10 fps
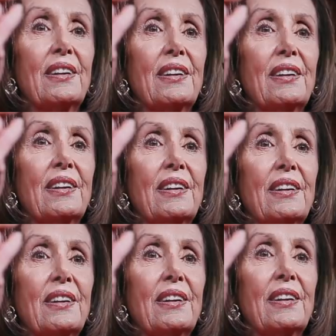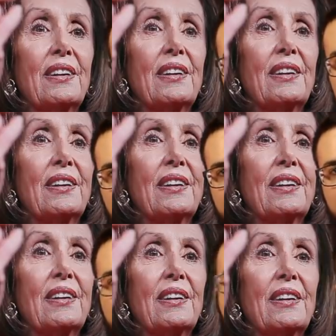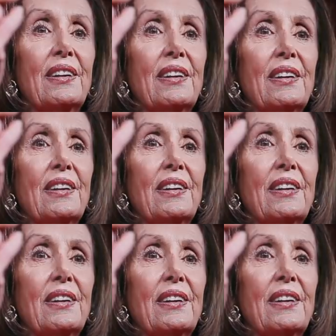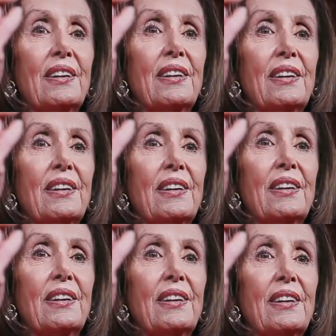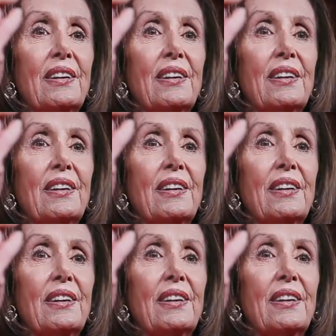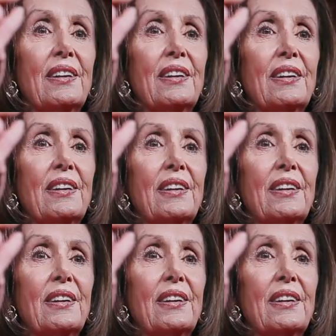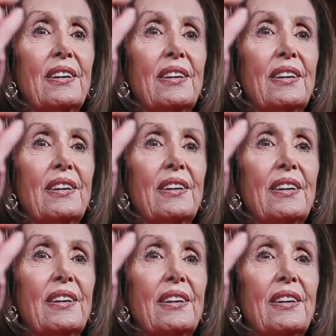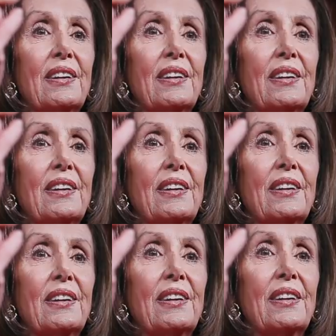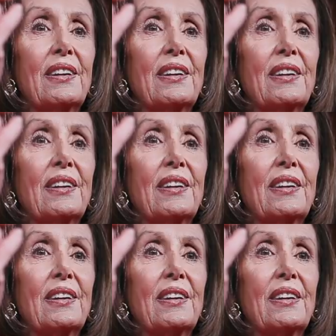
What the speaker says: The person shown says nothing.